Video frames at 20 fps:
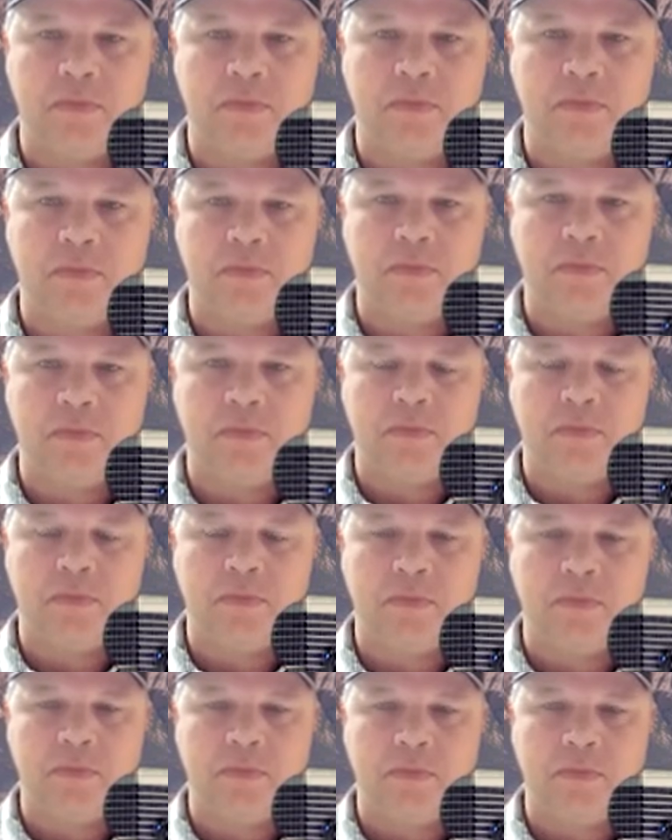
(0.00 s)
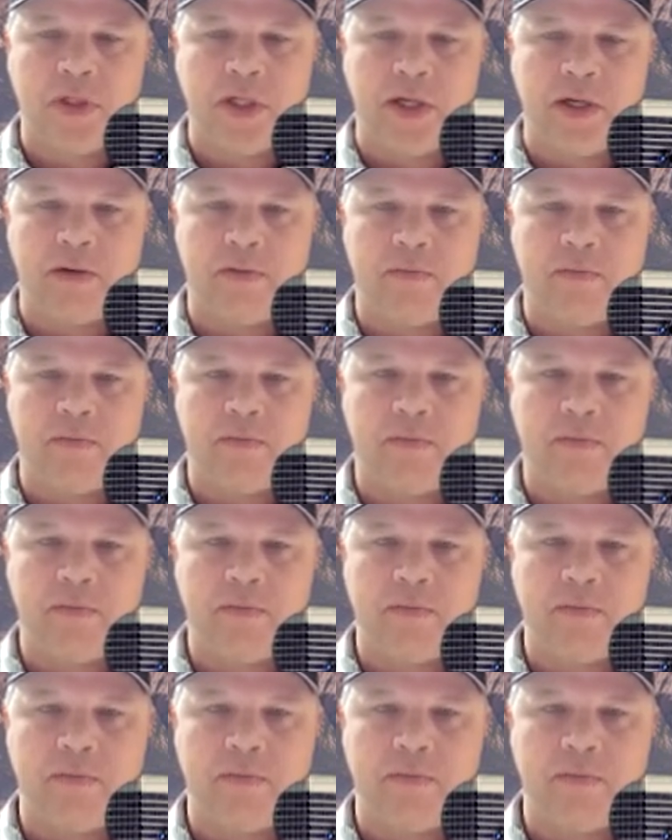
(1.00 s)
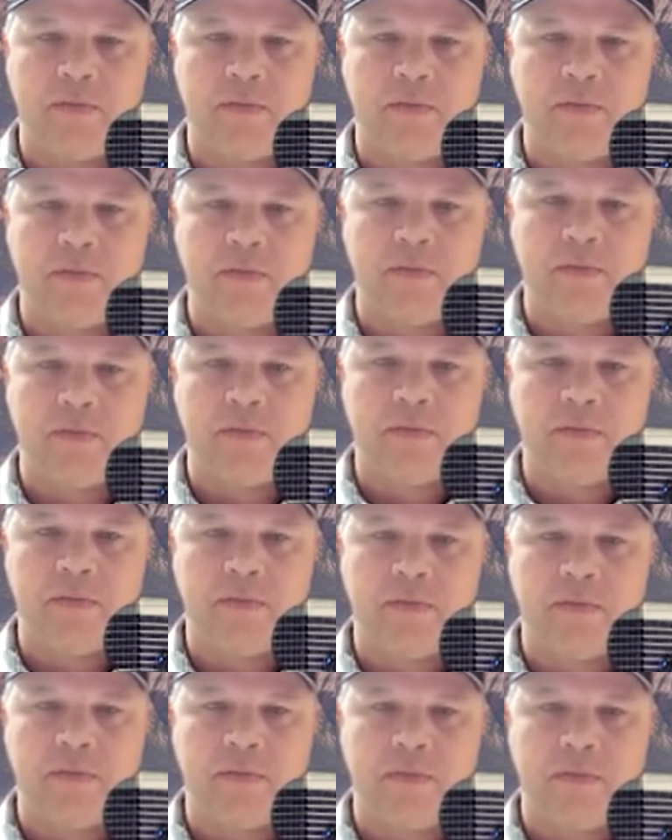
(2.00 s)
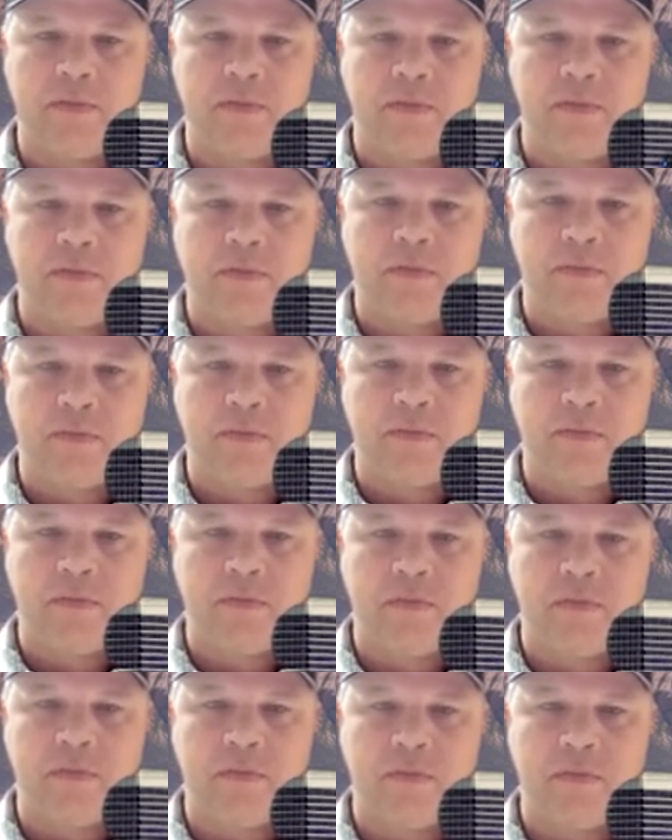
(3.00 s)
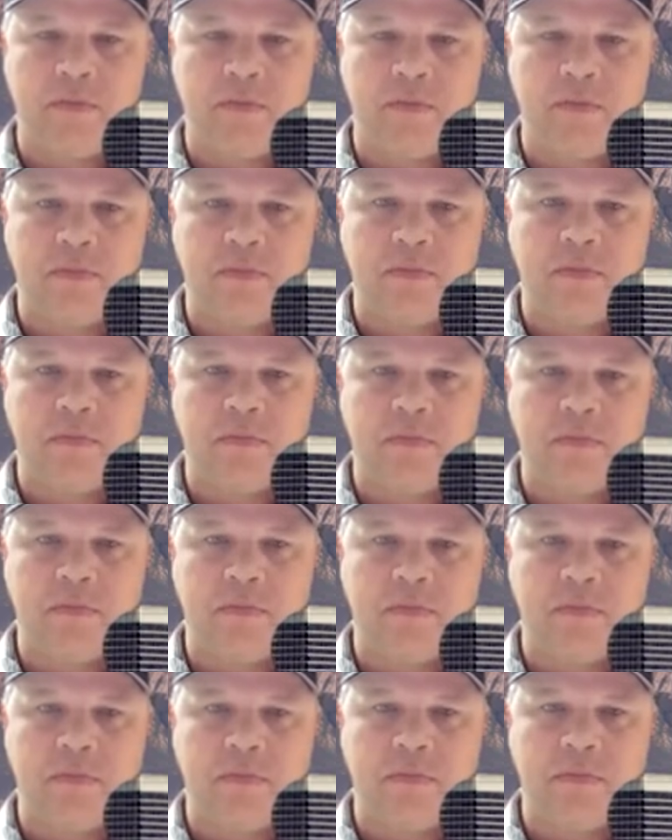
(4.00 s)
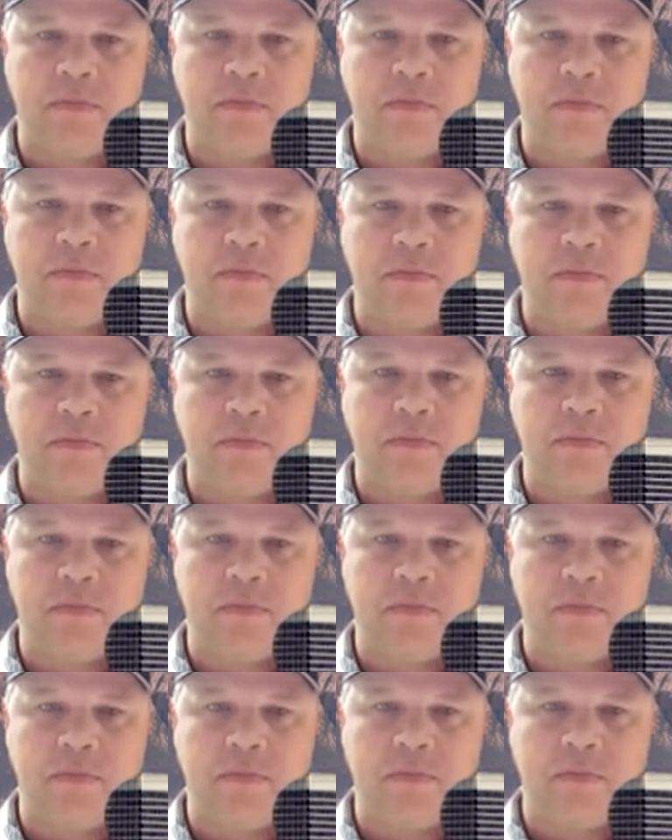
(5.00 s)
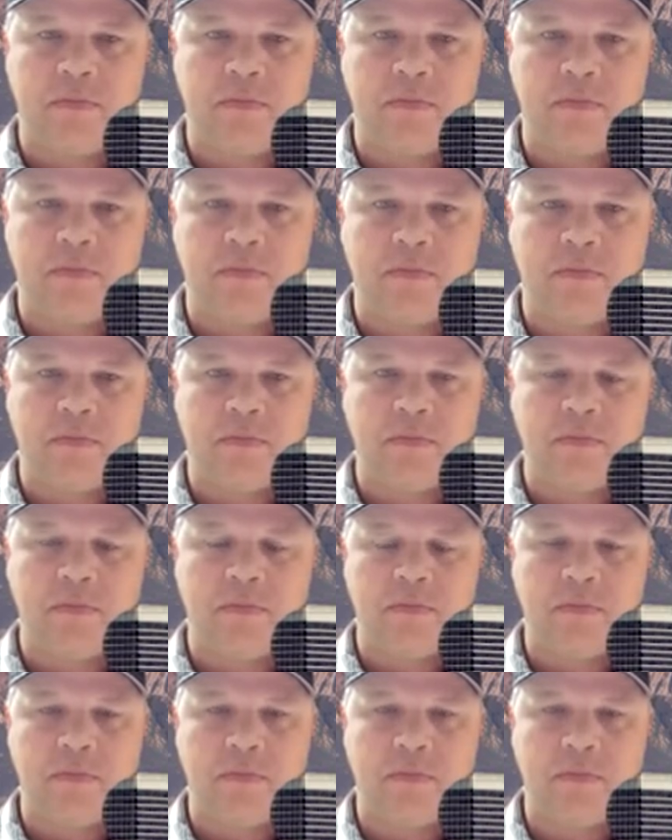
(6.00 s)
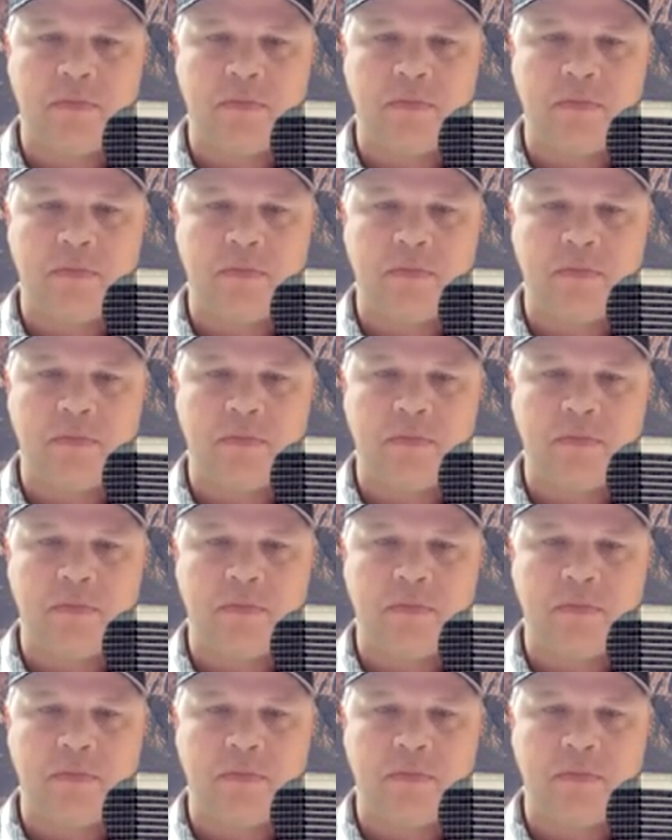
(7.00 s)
The person shown says nothing.